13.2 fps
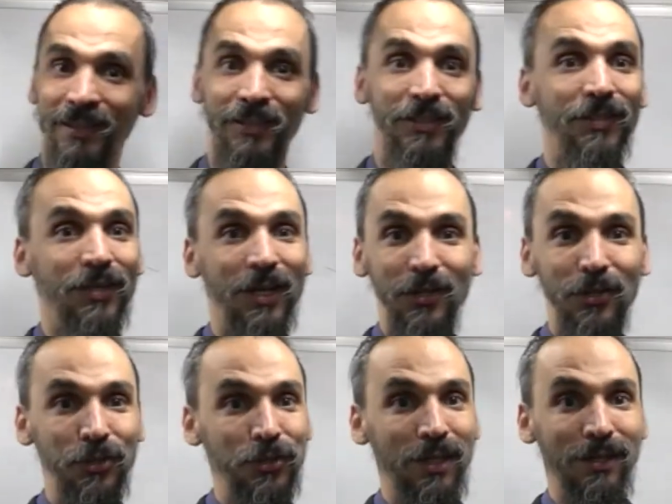you
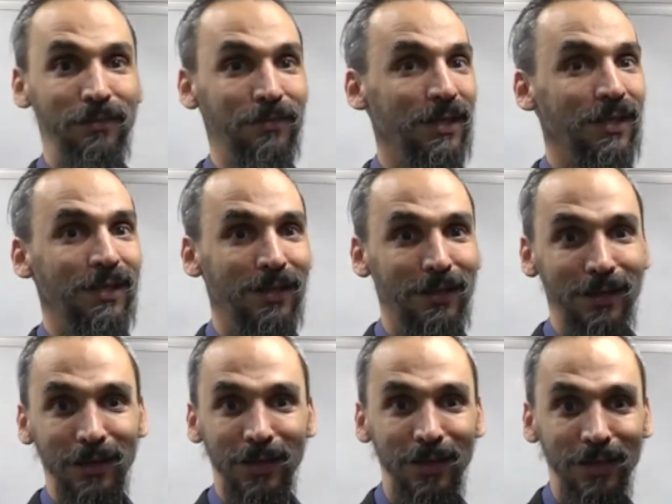cannot
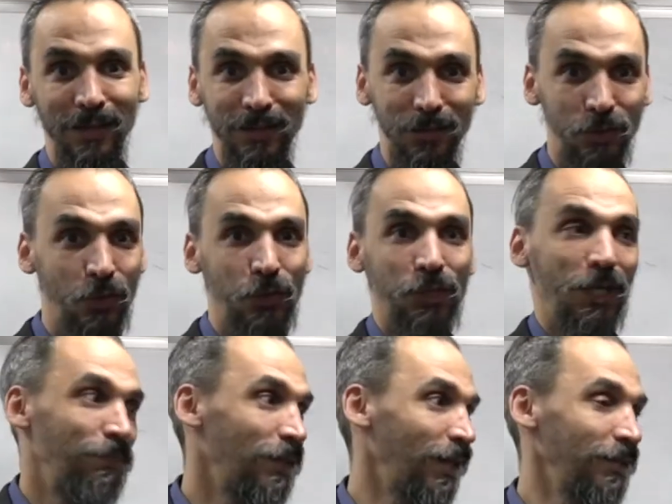be so
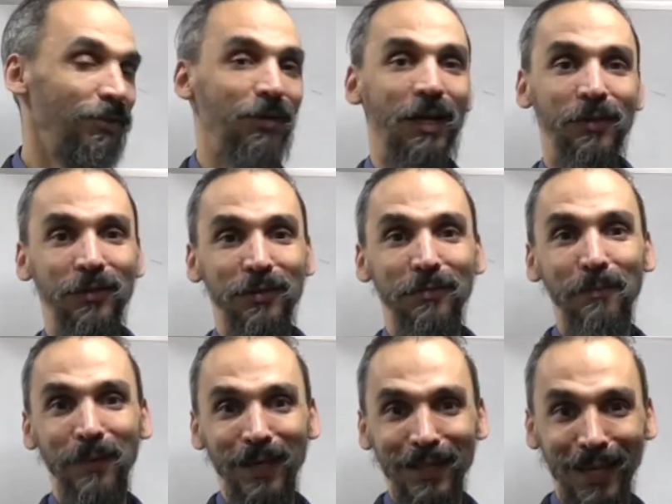cheap that you cannot
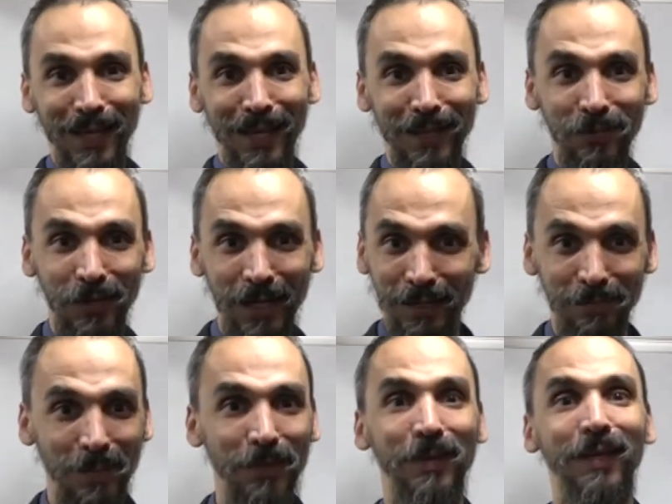even pay the rent.
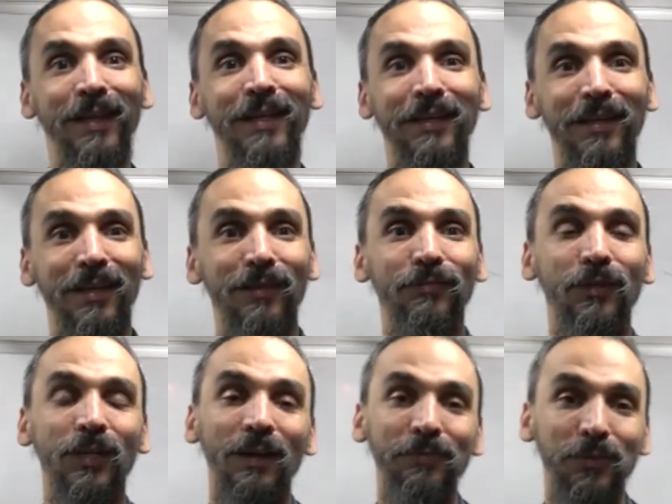Maybe if
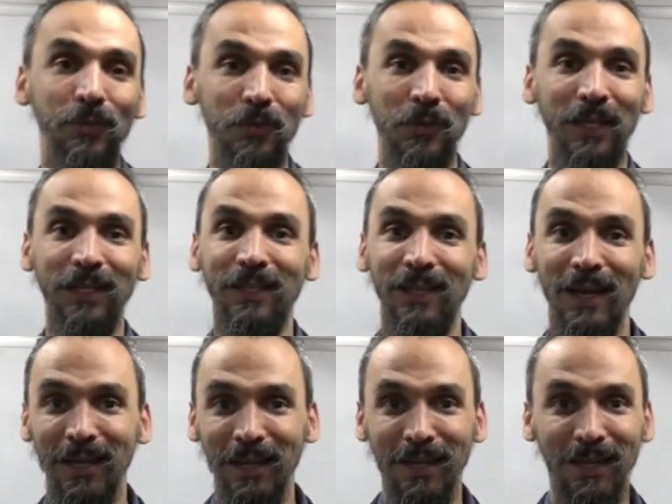you have to get
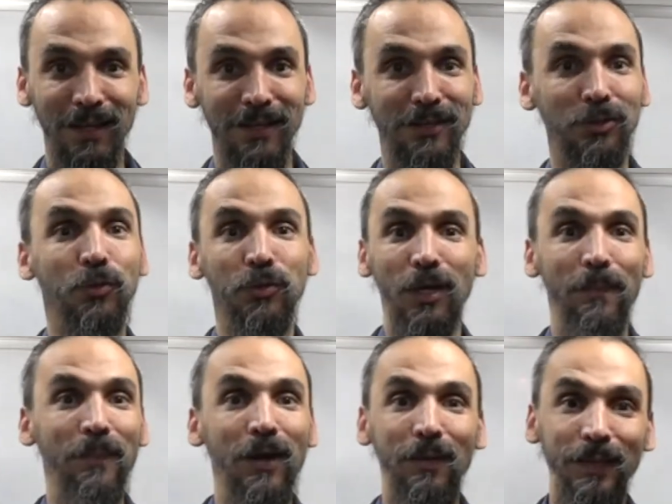like a studio
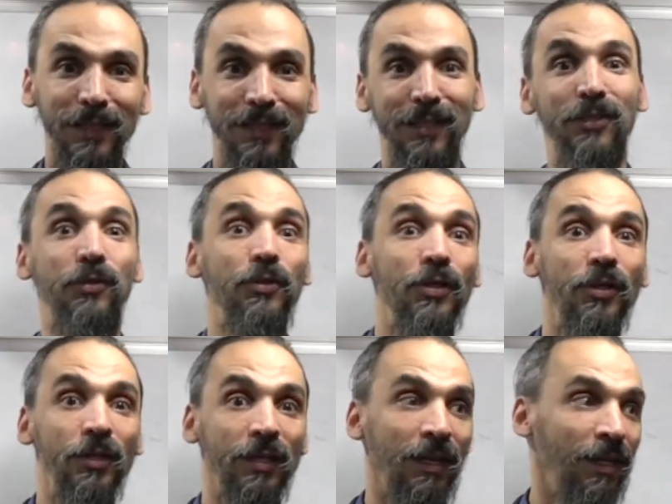apartment in New
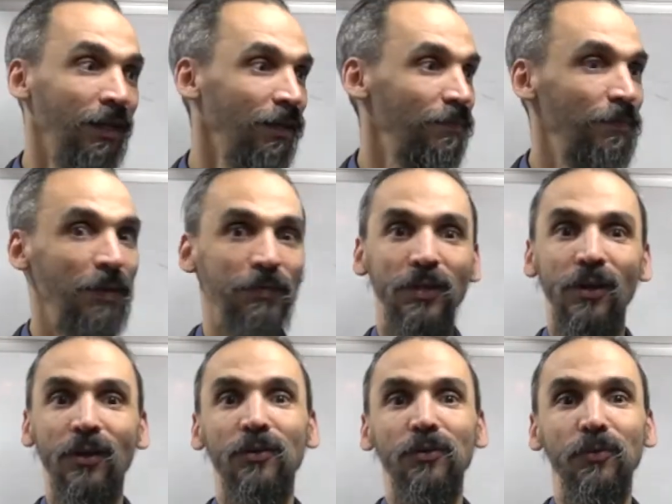York, maybe
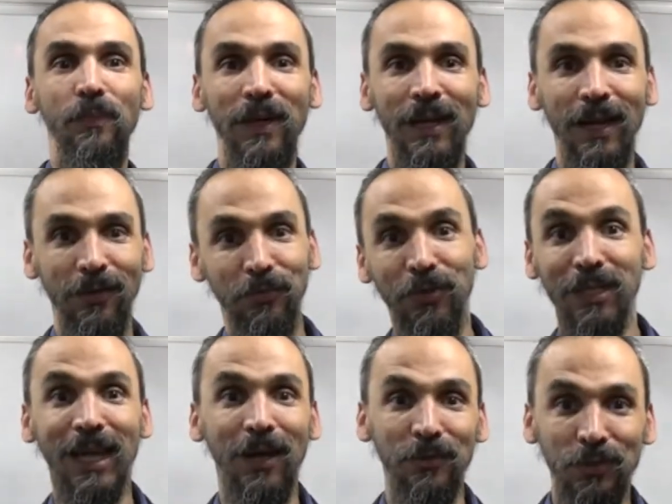you're going to pay like
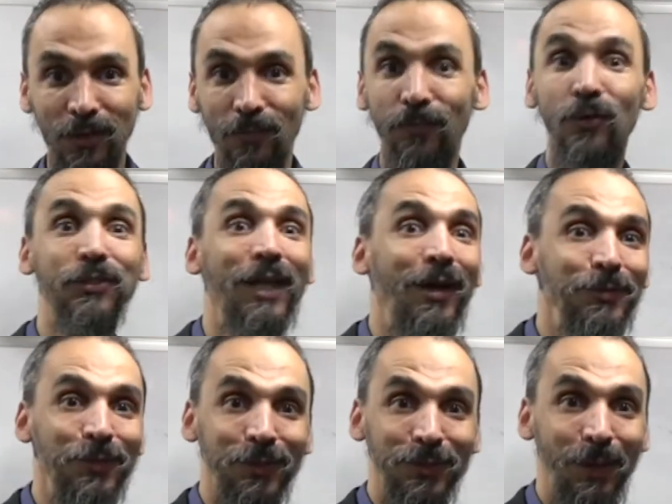3,000 or
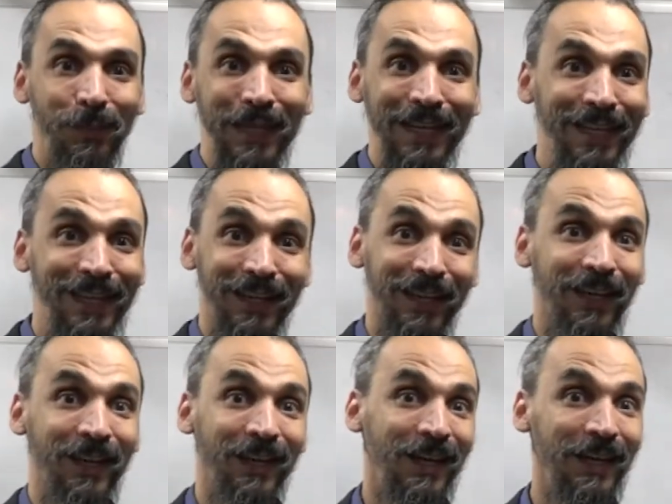4,000, something
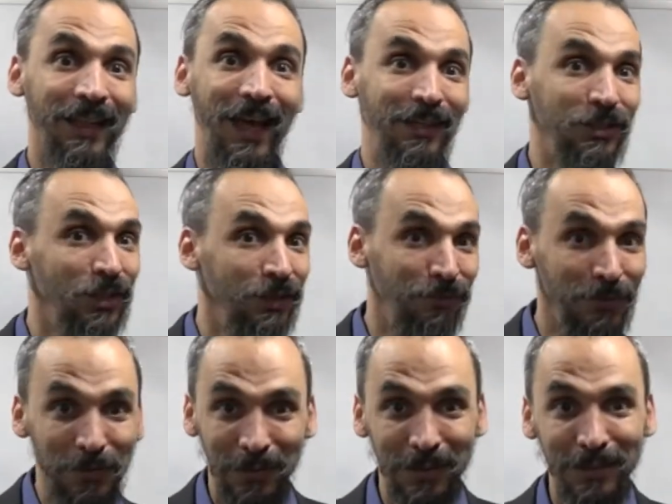like that, just
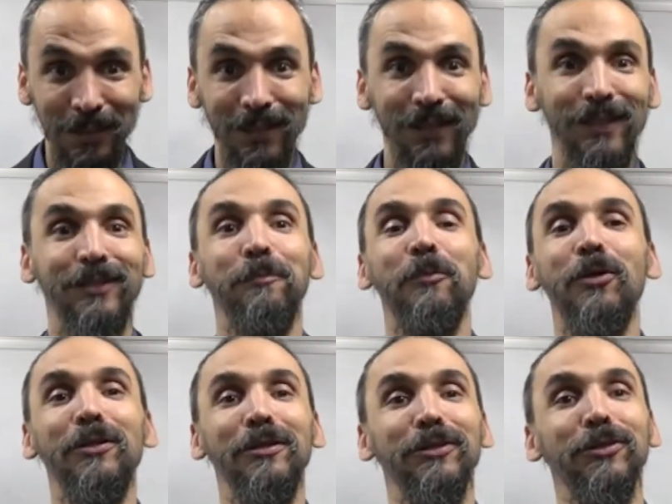for a
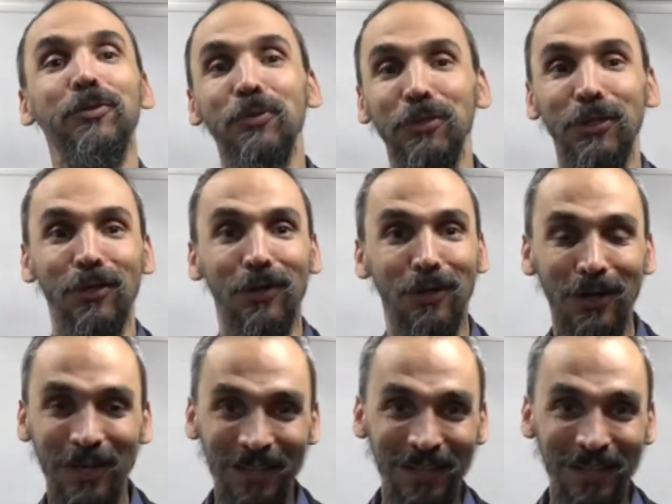small studio